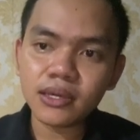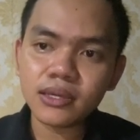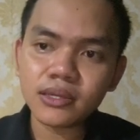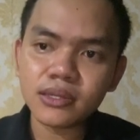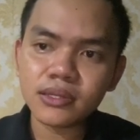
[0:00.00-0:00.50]

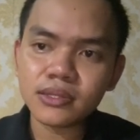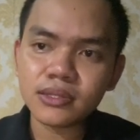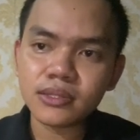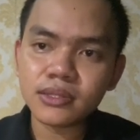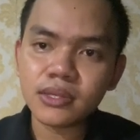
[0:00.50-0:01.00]

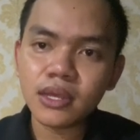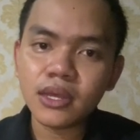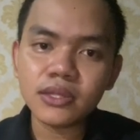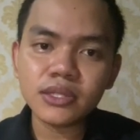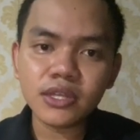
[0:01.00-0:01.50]
is
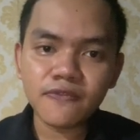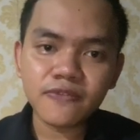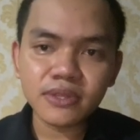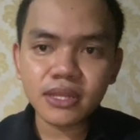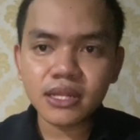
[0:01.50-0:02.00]

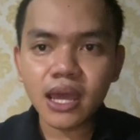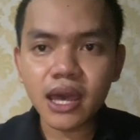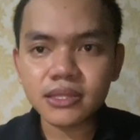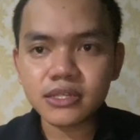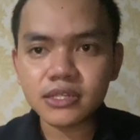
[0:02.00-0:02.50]
different than the
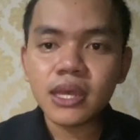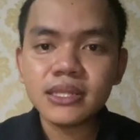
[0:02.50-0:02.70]
others.